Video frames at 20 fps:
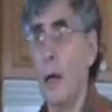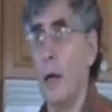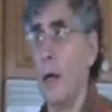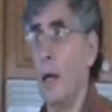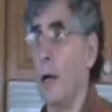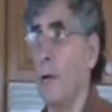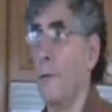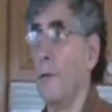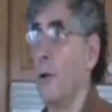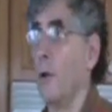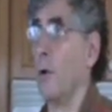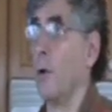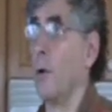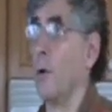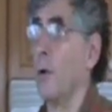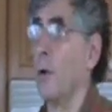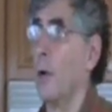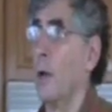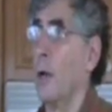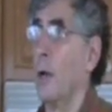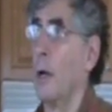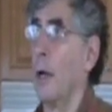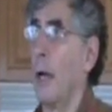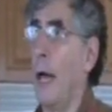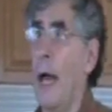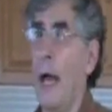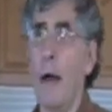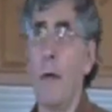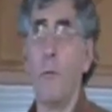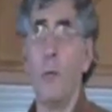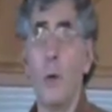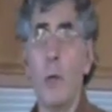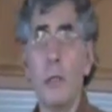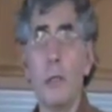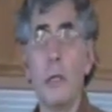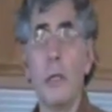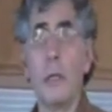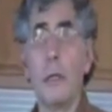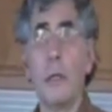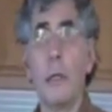if you have
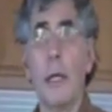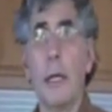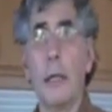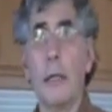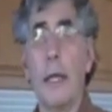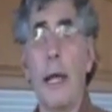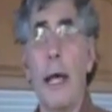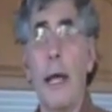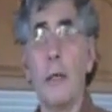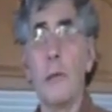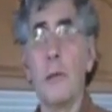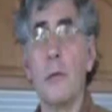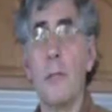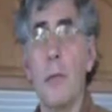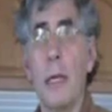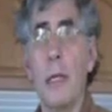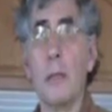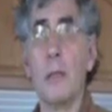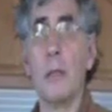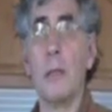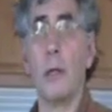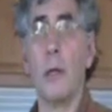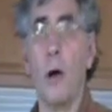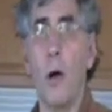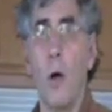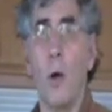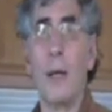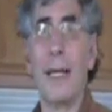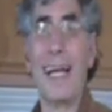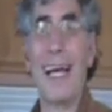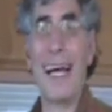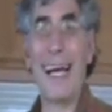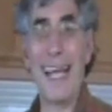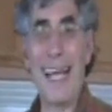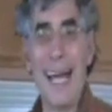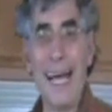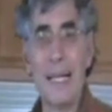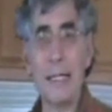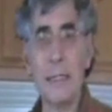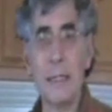what's in cancer medicine called
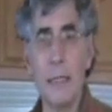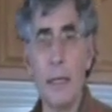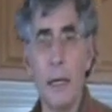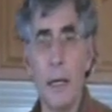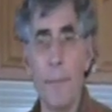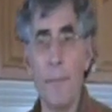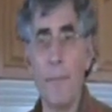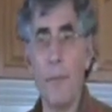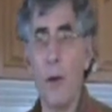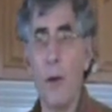cachexia,